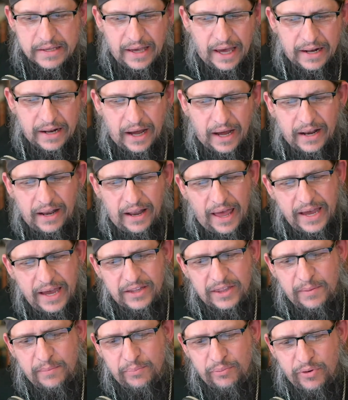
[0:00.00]
Yet,
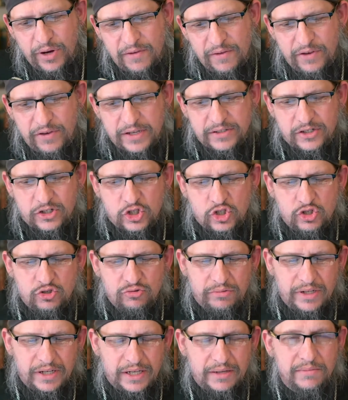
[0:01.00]
unlike the previous
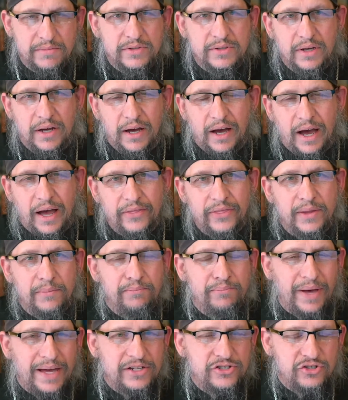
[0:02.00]
extremes on
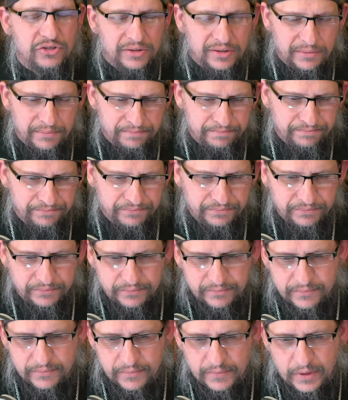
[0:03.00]
the pendulum,
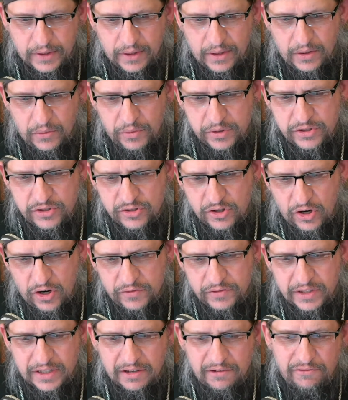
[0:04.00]
which
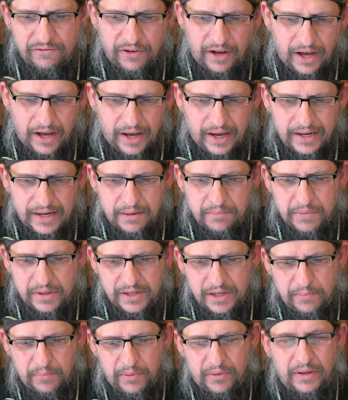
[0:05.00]
served to confine and
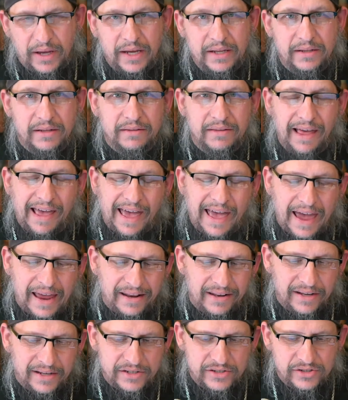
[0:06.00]
manipulate the
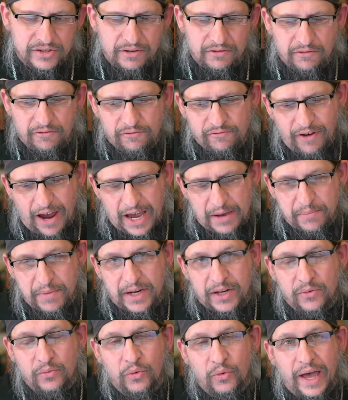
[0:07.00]
headless, fragmented